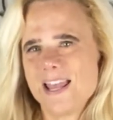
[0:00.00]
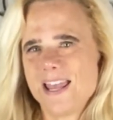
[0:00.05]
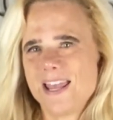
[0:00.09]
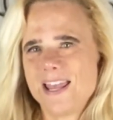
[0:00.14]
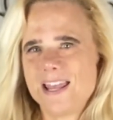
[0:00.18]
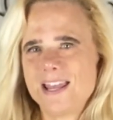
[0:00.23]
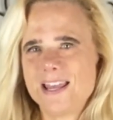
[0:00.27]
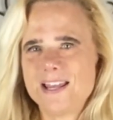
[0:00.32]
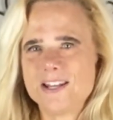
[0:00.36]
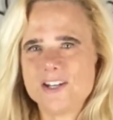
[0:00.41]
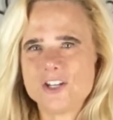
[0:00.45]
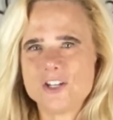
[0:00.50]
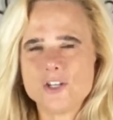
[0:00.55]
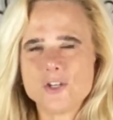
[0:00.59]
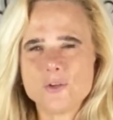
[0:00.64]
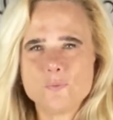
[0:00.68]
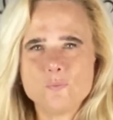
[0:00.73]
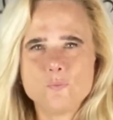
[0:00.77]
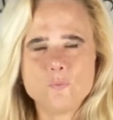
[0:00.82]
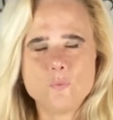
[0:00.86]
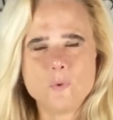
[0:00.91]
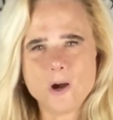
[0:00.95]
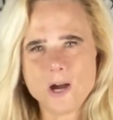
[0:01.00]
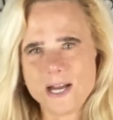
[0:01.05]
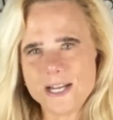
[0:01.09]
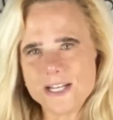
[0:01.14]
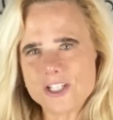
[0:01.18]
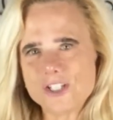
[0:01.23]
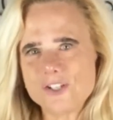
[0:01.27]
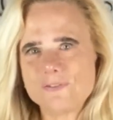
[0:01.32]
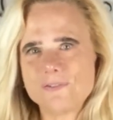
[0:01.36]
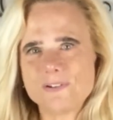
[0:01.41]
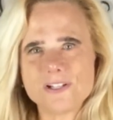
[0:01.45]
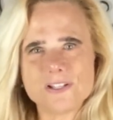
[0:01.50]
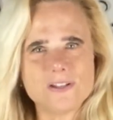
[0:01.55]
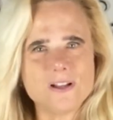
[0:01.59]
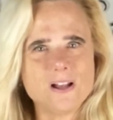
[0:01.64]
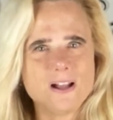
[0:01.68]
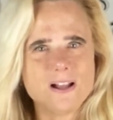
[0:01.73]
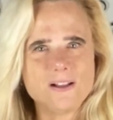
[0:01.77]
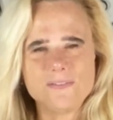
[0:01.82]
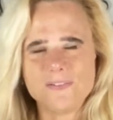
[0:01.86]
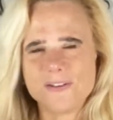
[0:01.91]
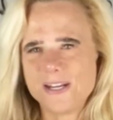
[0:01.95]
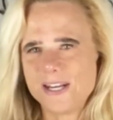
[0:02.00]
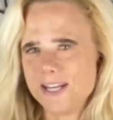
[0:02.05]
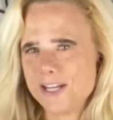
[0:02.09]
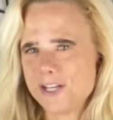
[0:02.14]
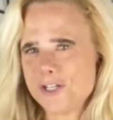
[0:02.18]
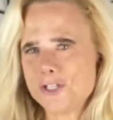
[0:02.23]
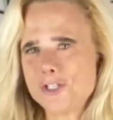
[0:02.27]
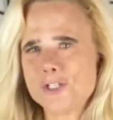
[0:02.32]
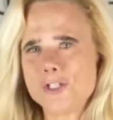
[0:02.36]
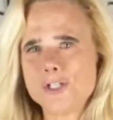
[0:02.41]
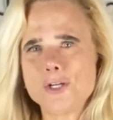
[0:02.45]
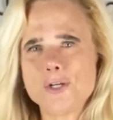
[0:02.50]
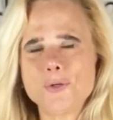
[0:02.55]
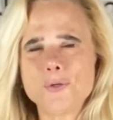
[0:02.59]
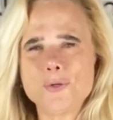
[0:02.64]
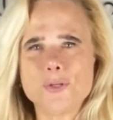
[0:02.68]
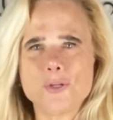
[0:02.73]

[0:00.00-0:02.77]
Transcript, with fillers: and you want to resolve an issue,